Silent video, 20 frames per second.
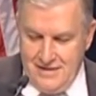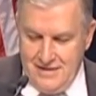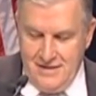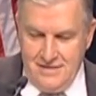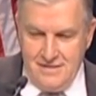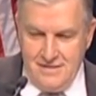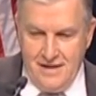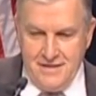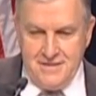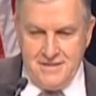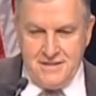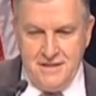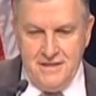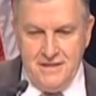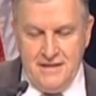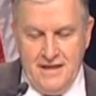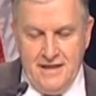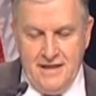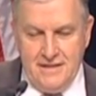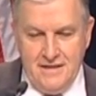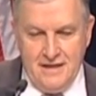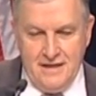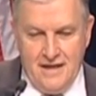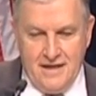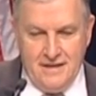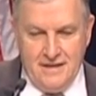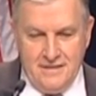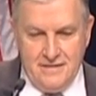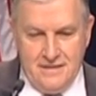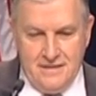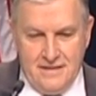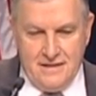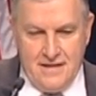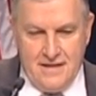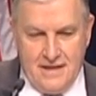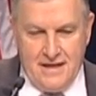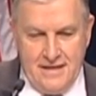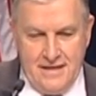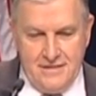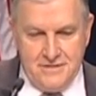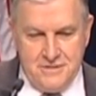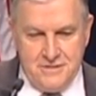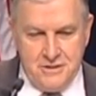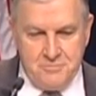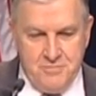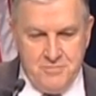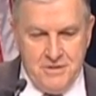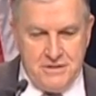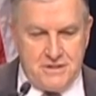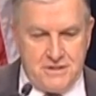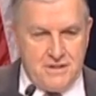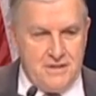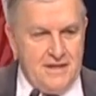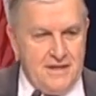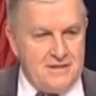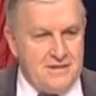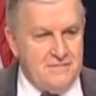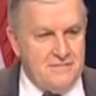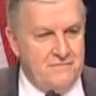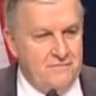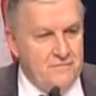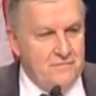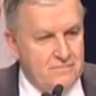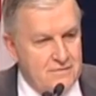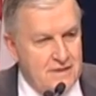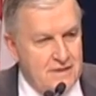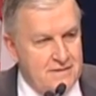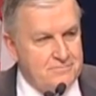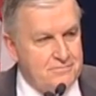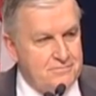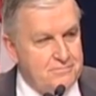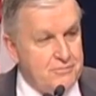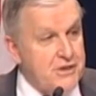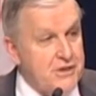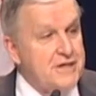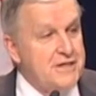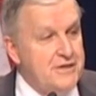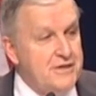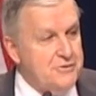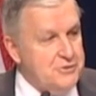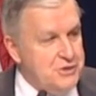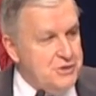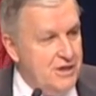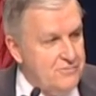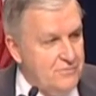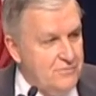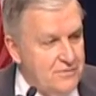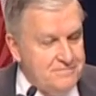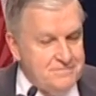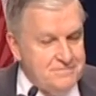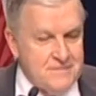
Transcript: In 1989, I had just been selected for Brigadier General